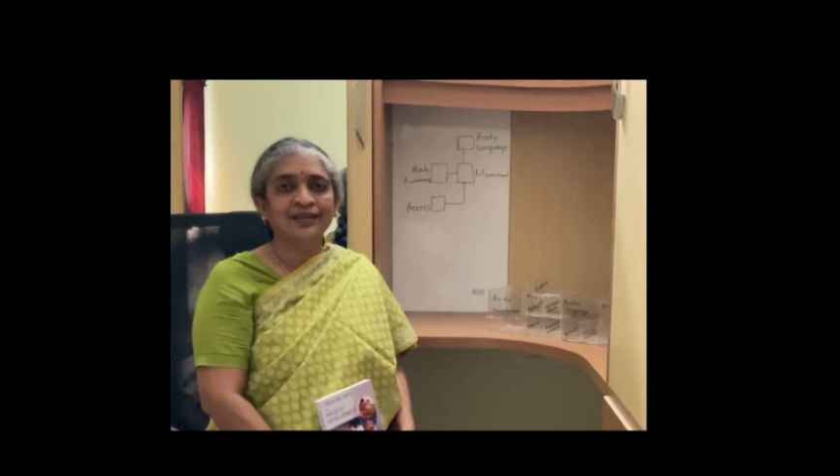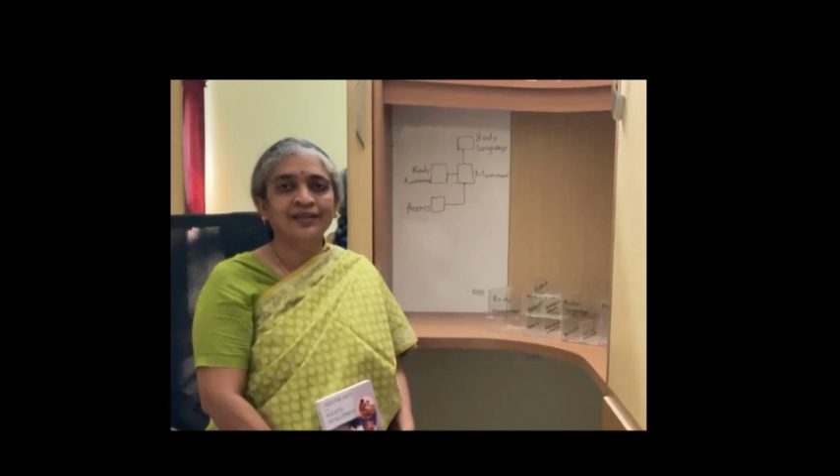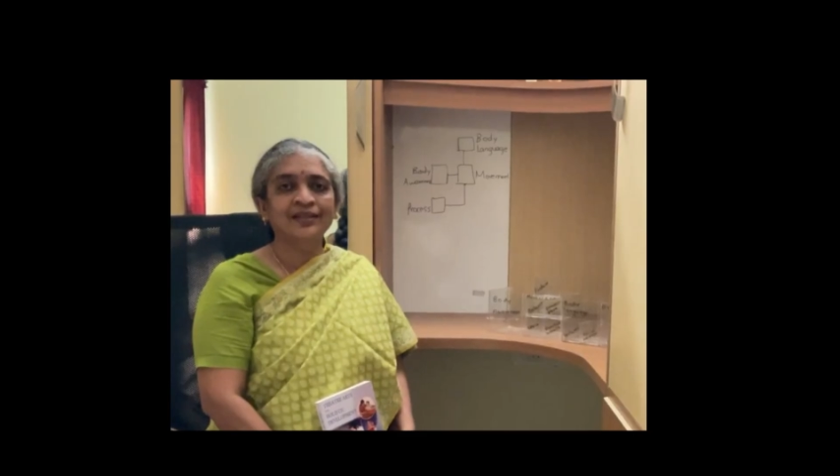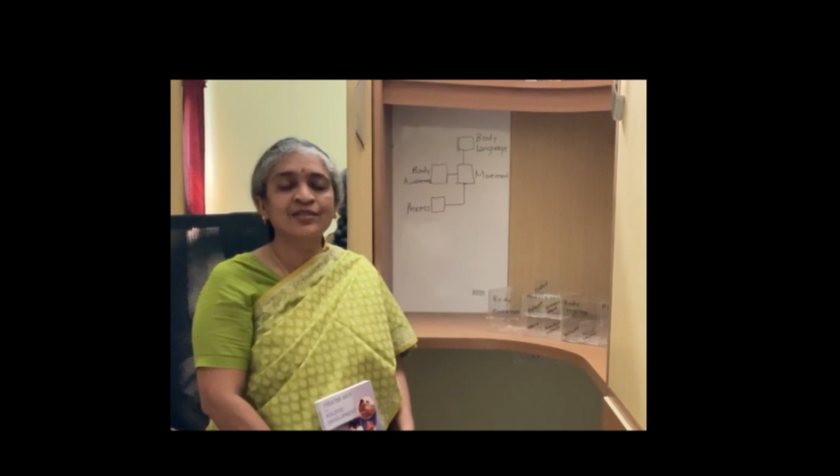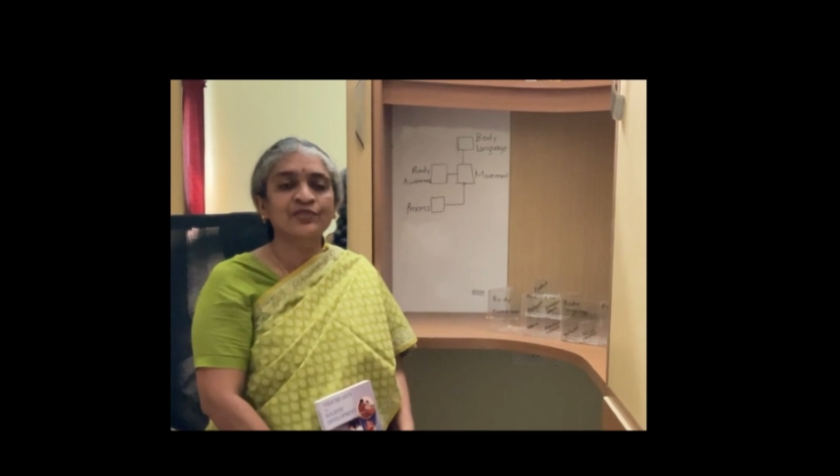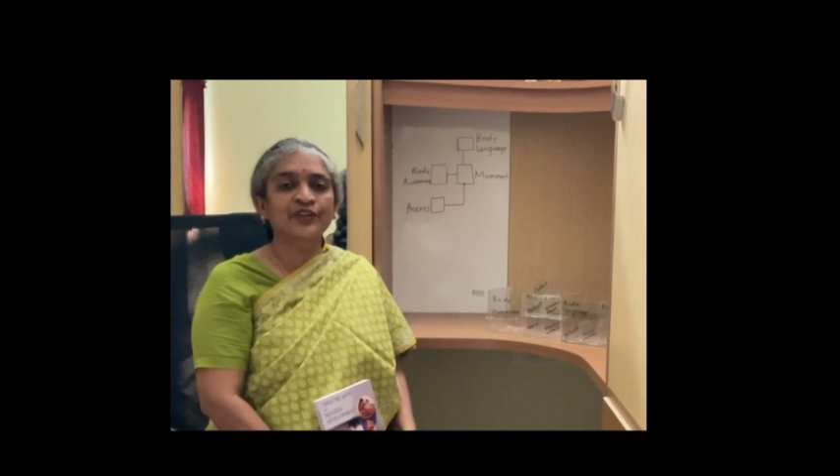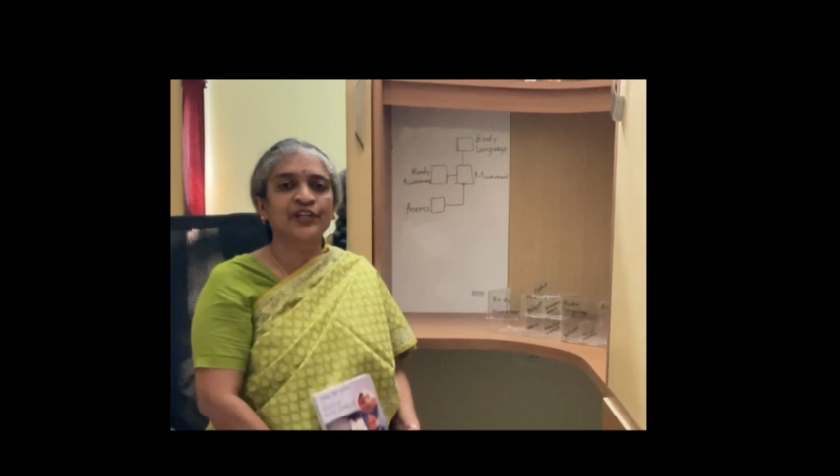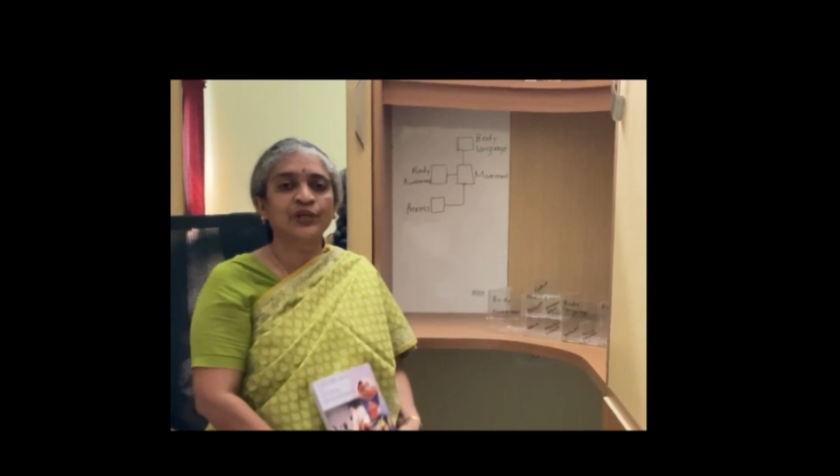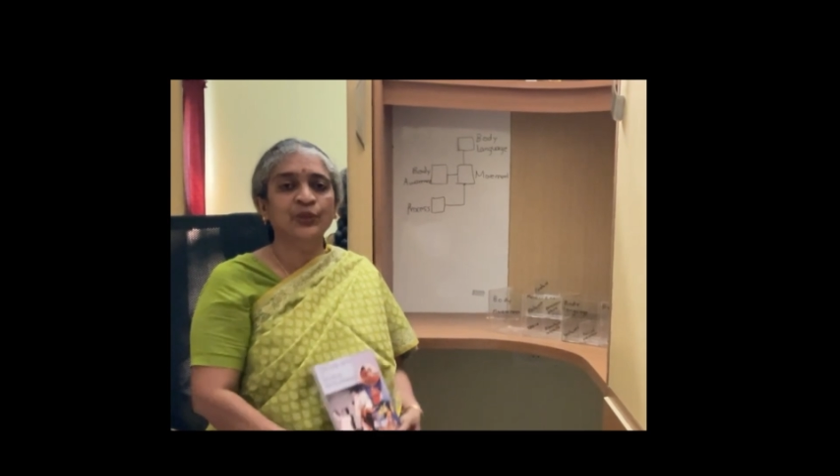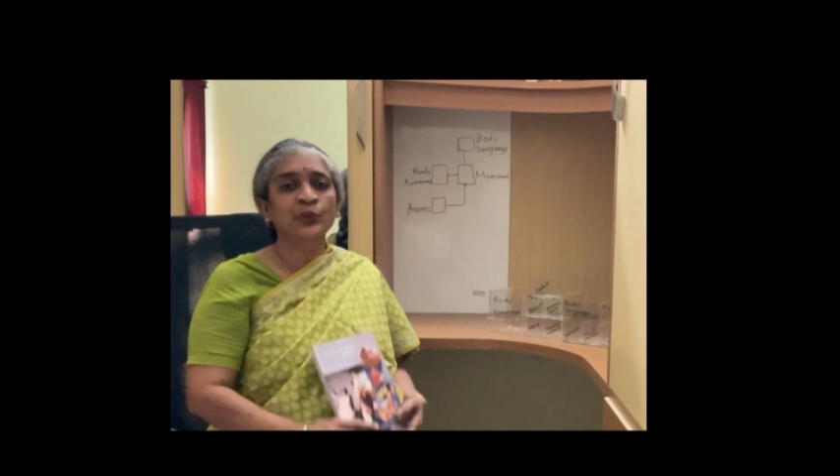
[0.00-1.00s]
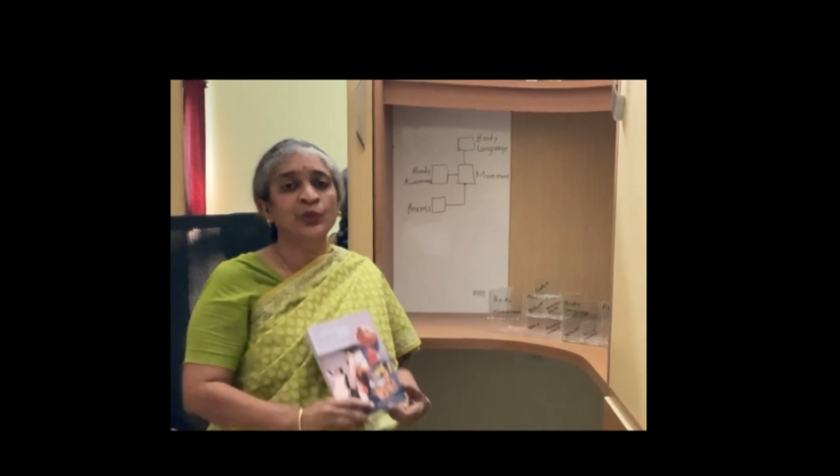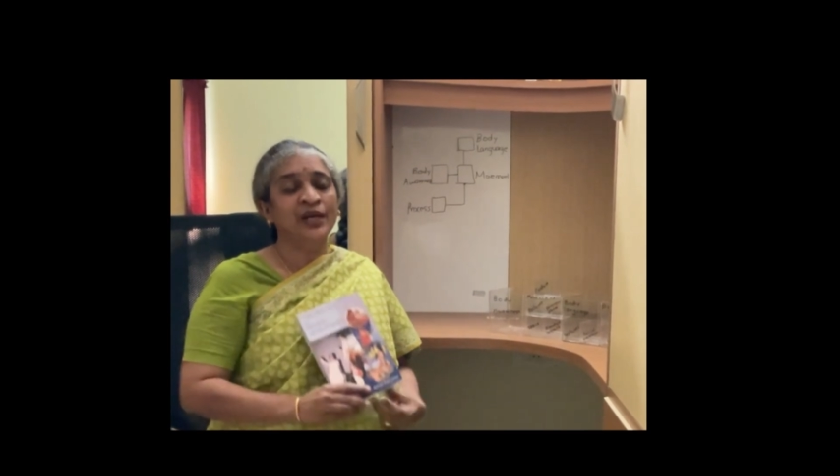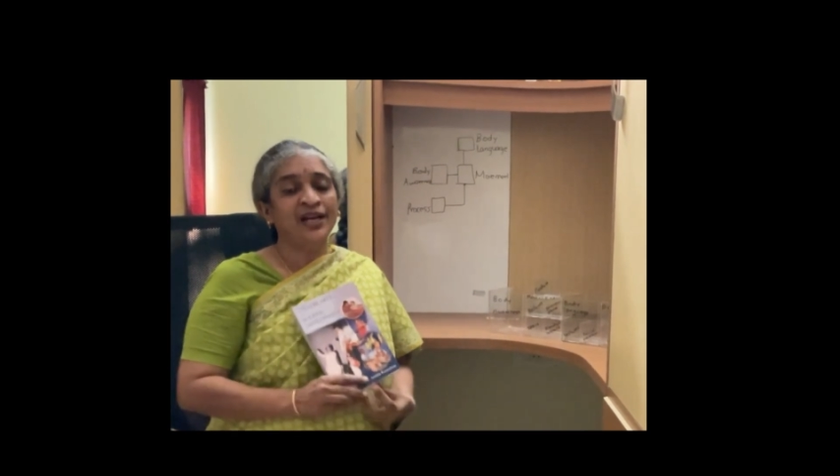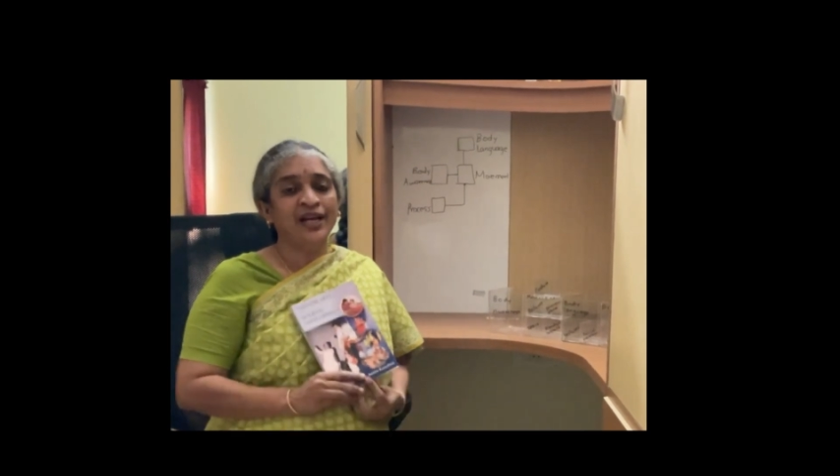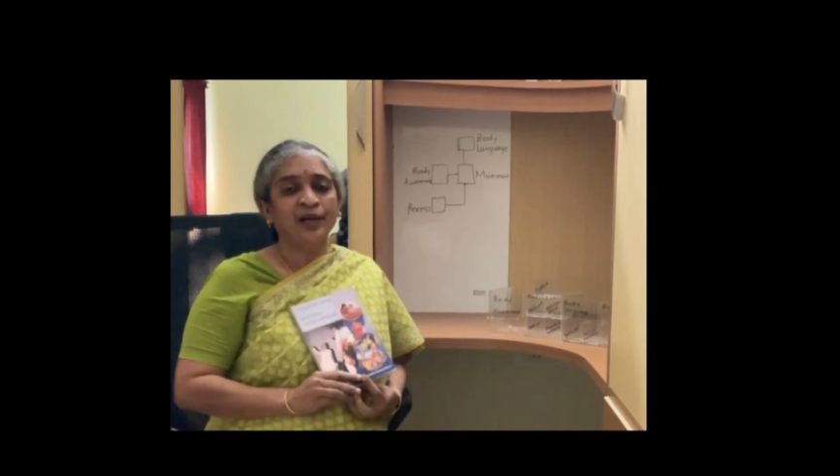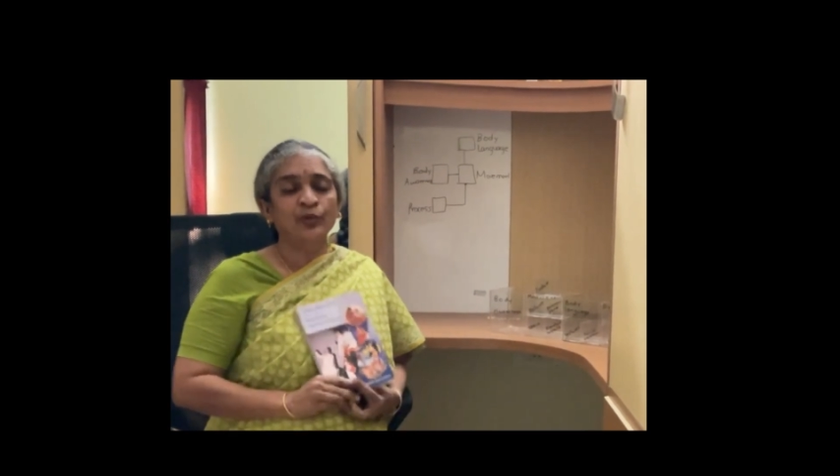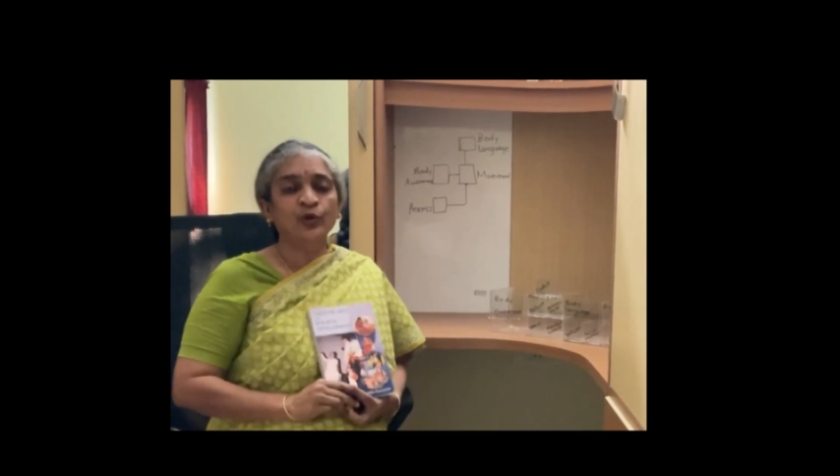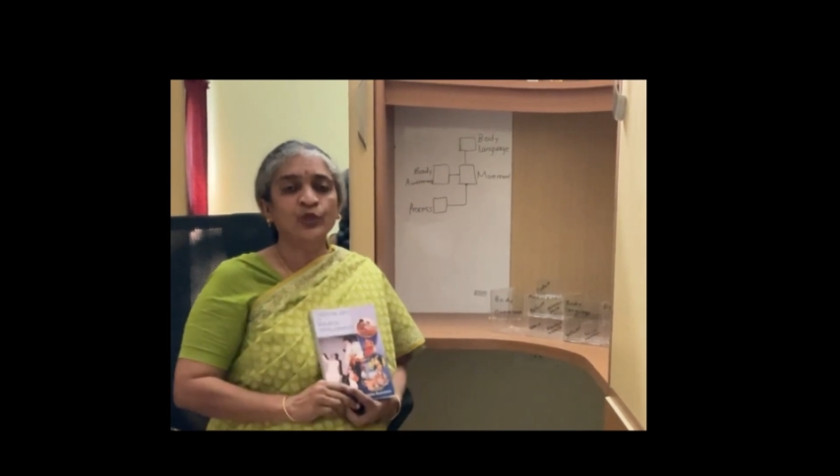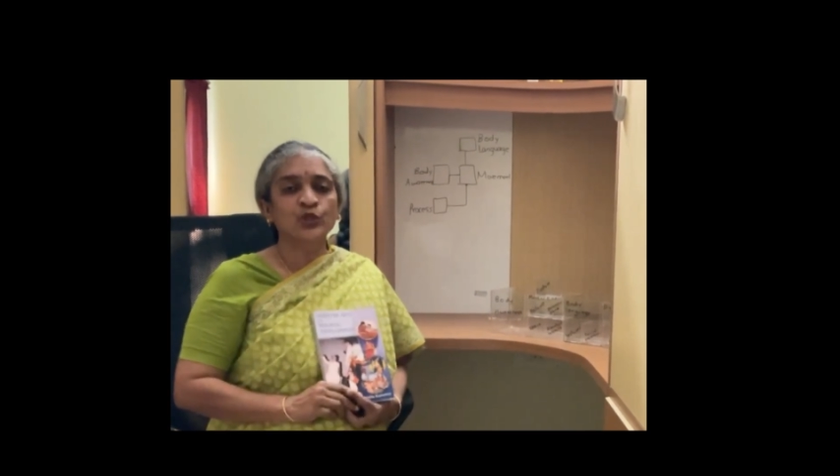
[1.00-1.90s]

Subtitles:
this video, I'm going to